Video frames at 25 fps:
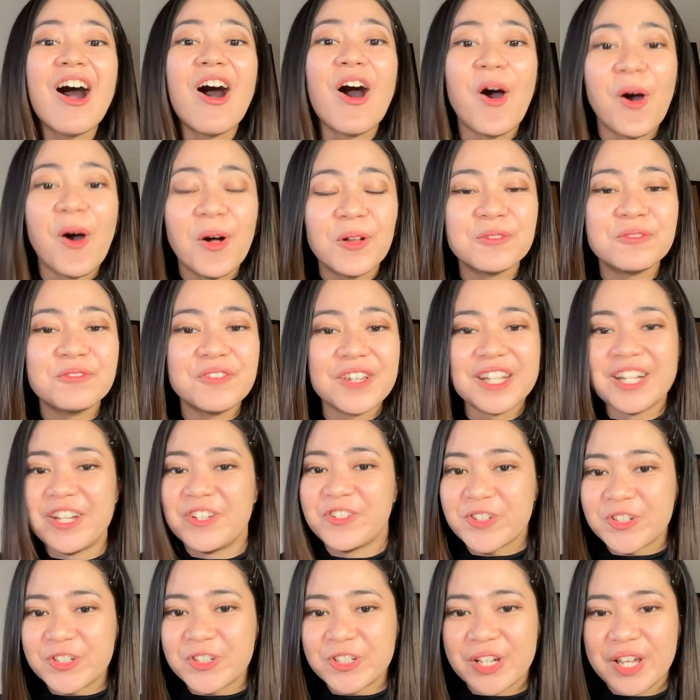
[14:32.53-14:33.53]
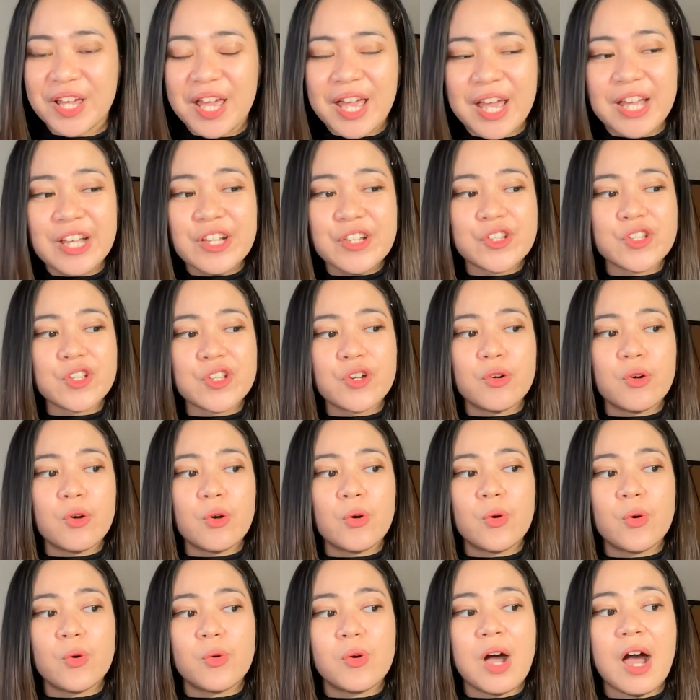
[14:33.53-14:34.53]
all finished.
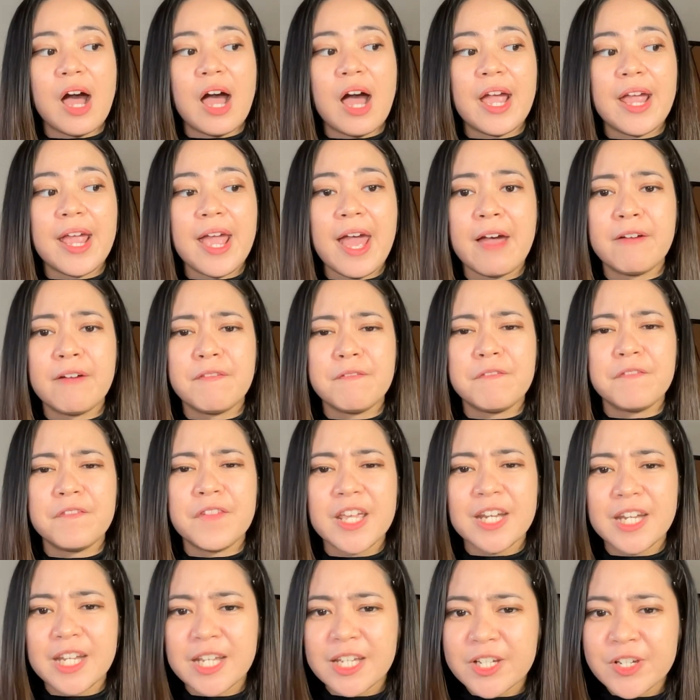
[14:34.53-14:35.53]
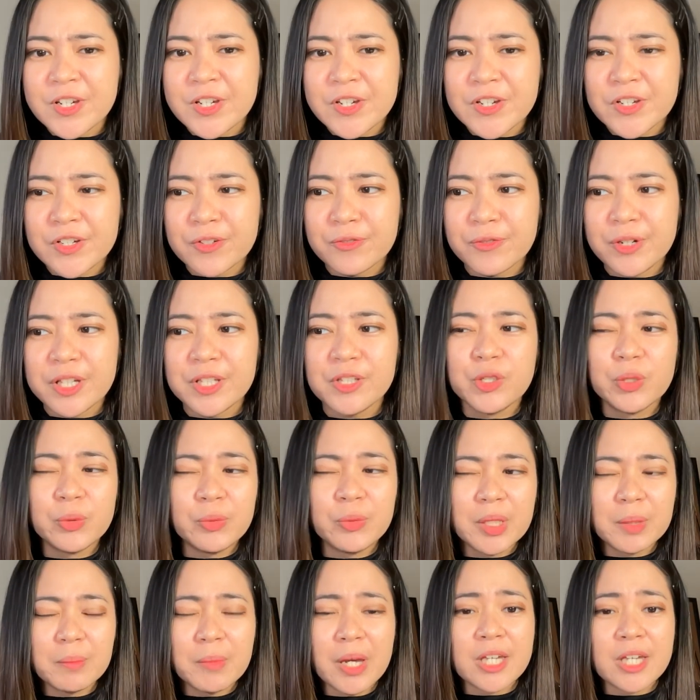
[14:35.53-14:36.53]
So I have finished
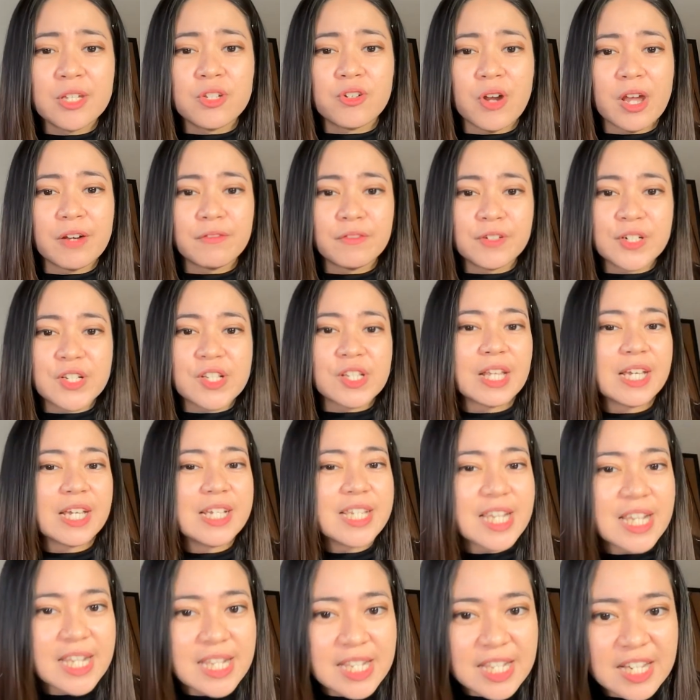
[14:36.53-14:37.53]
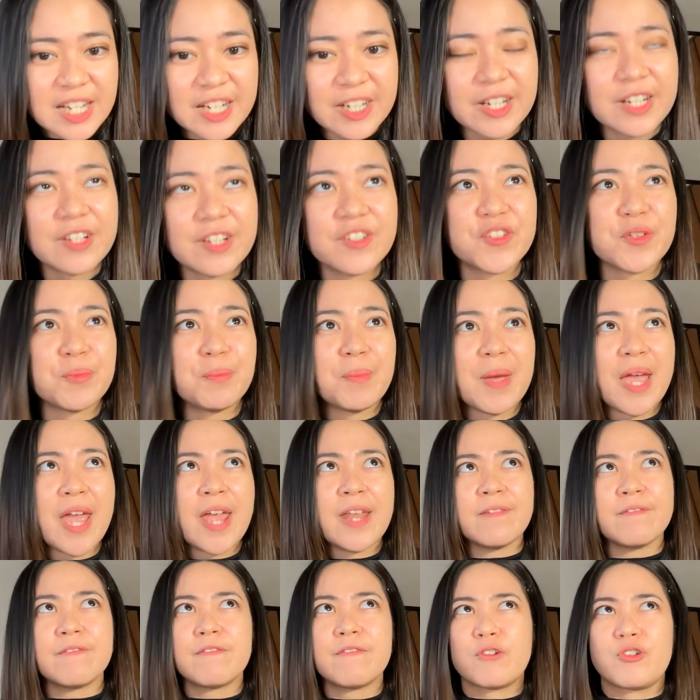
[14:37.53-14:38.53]
renewing my driver's license here in
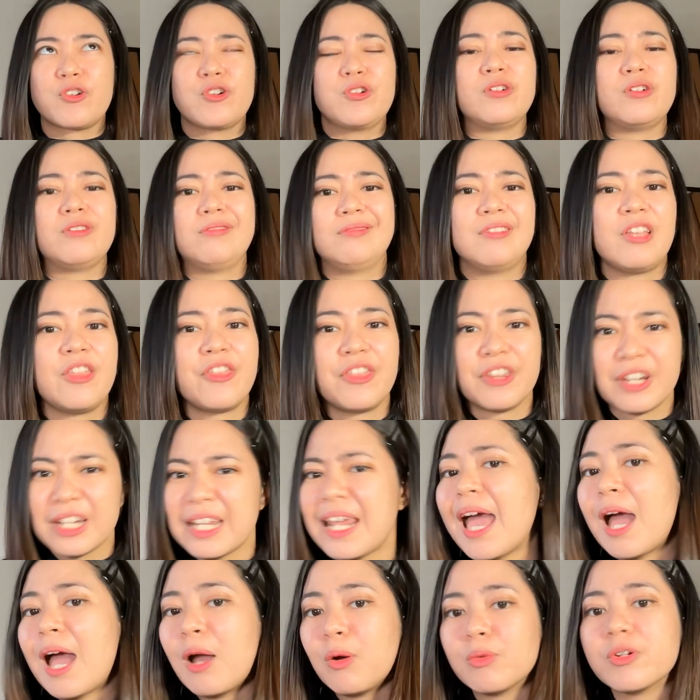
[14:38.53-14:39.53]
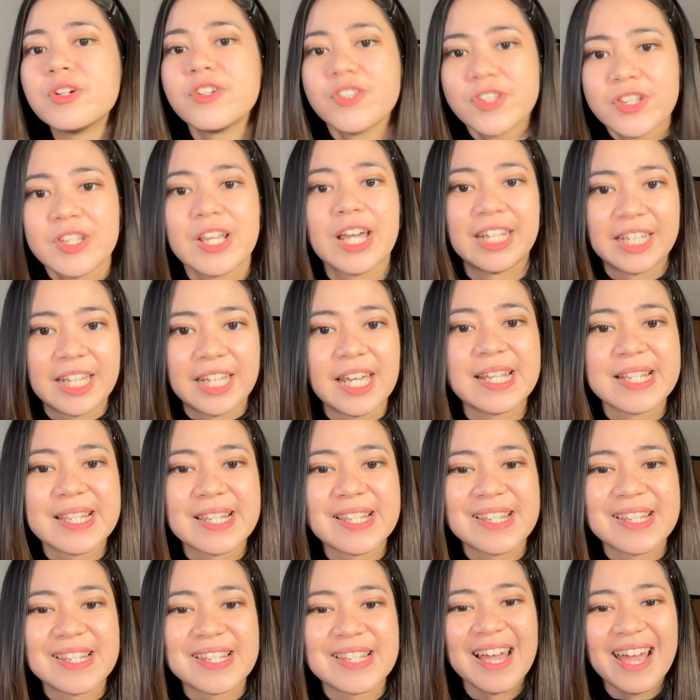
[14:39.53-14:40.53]
Japan for 3 hours, I
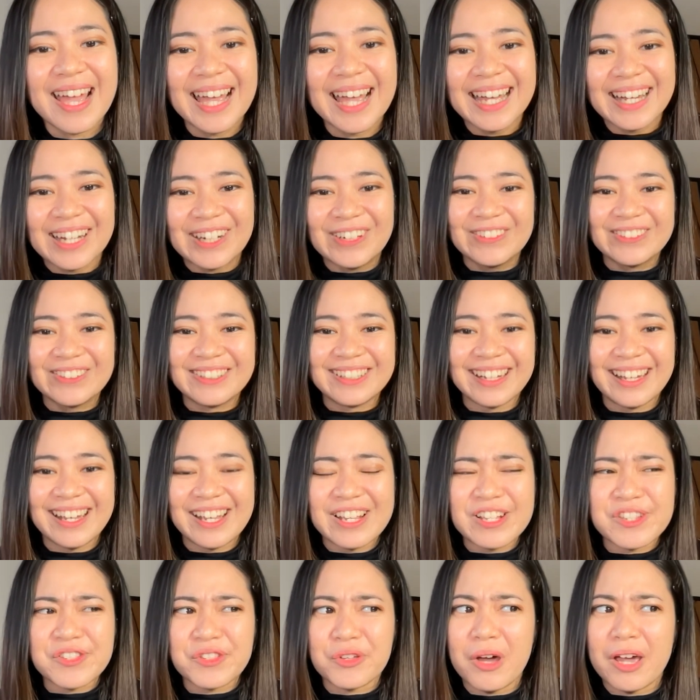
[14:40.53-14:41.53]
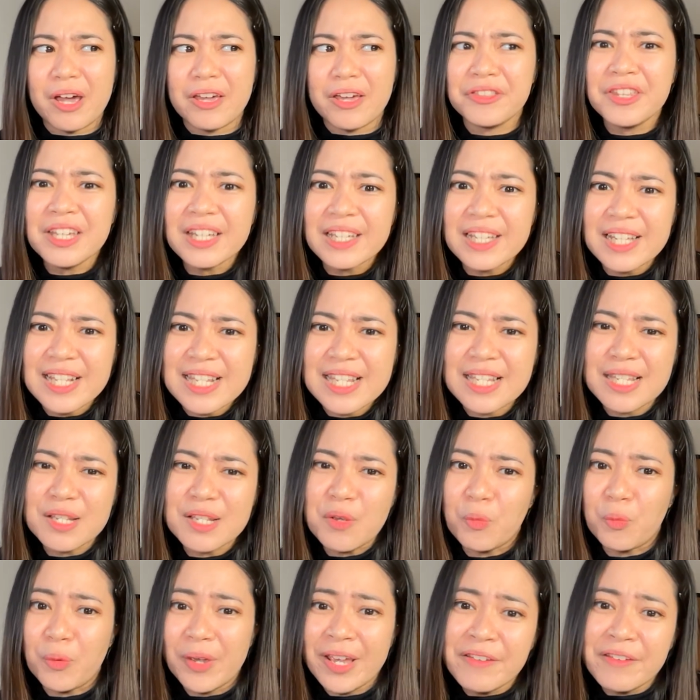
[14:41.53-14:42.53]
guess. Okay, so I think it's
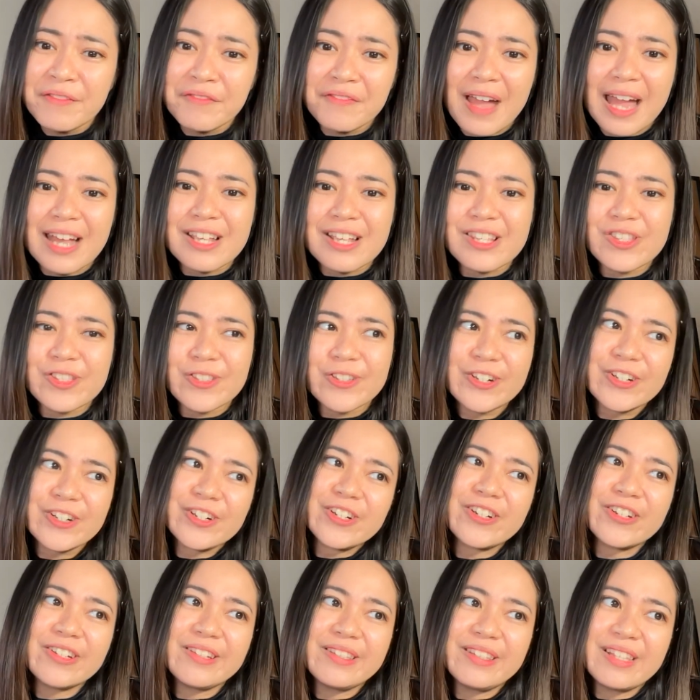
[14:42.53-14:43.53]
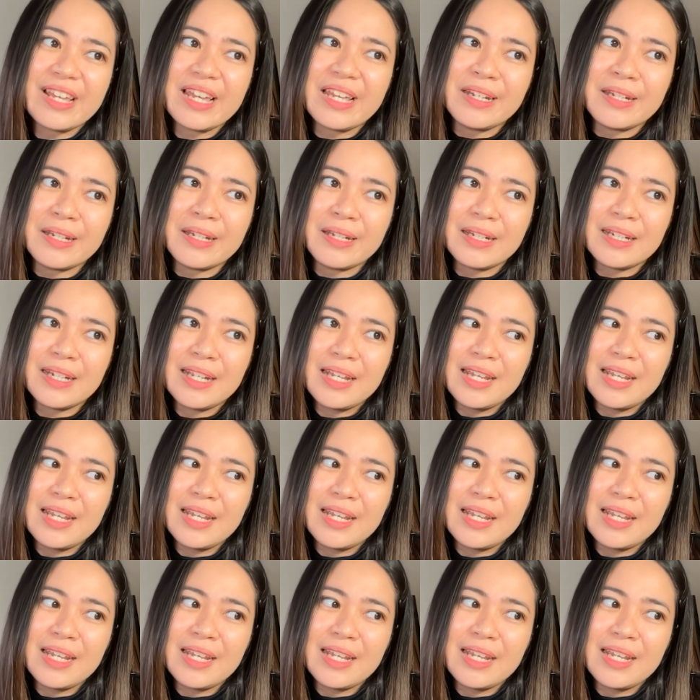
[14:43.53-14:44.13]
way faster than